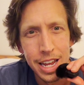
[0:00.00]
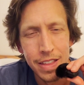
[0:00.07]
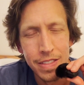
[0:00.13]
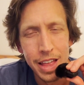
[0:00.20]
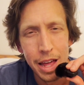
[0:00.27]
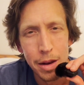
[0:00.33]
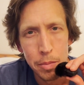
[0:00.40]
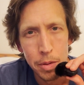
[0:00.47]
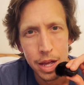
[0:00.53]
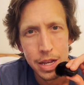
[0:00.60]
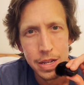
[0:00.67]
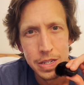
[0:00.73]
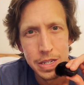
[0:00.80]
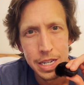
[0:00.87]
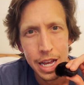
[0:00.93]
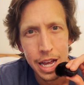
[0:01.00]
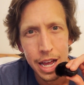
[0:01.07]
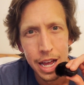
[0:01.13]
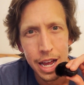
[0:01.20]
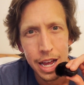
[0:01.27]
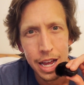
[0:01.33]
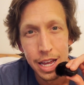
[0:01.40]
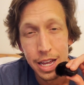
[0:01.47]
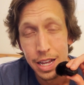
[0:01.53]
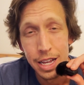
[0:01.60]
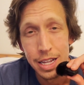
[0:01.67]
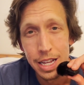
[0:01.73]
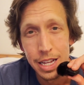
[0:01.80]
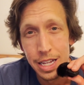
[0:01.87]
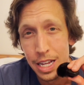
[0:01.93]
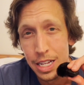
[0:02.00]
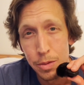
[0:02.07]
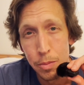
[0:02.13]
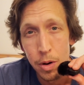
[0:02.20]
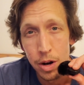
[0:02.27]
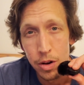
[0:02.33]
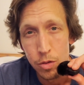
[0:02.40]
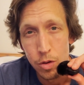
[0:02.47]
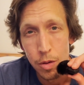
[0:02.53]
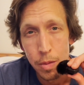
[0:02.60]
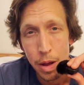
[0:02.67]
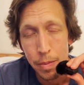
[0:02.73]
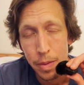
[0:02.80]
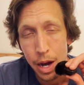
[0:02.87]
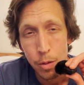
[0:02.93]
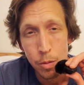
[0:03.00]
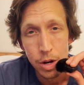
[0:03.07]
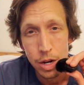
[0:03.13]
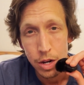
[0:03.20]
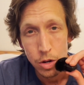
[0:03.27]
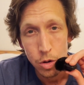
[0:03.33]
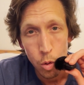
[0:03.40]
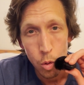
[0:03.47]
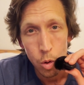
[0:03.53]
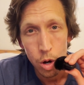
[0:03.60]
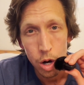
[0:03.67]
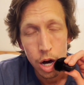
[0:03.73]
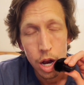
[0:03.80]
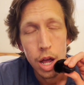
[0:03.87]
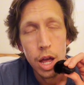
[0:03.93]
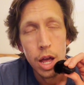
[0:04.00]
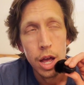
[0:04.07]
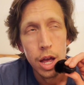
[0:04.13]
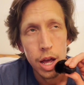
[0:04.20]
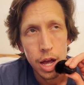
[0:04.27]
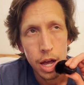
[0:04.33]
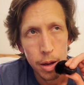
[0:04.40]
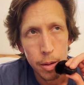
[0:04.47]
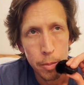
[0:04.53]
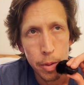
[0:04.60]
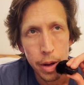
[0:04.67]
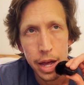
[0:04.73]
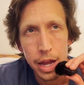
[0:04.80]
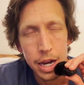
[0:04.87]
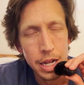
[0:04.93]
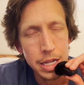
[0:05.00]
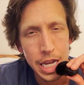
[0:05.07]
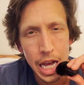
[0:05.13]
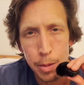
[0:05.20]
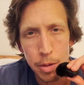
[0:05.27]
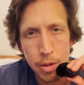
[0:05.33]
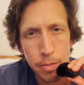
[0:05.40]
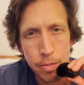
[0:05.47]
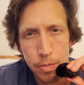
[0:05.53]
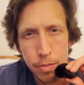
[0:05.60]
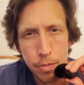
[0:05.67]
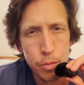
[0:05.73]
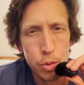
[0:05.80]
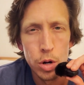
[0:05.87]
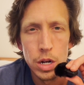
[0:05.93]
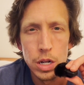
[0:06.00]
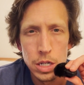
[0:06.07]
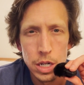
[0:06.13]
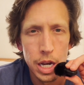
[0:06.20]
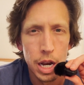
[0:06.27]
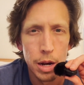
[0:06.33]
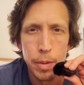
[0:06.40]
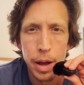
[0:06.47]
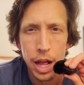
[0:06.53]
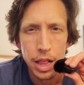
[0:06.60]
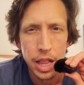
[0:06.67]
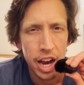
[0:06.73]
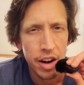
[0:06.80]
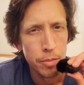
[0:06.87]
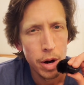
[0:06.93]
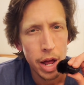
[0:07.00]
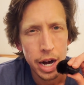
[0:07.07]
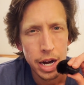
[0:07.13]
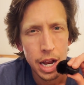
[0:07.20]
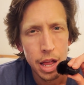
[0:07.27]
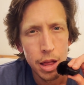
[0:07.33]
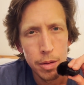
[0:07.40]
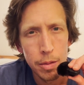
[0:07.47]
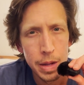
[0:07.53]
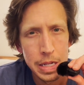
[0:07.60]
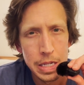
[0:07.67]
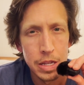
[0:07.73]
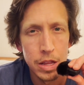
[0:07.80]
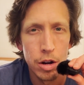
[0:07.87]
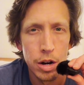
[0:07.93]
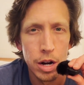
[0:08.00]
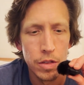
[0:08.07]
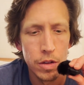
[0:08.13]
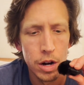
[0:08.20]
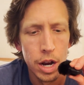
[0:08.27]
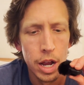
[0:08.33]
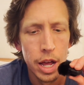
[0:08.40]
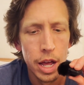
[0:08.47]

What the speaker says: in that place, it's a part of the roadmap that I wouldn't ignore, but it's got to be preceded by a lot of product elements that are either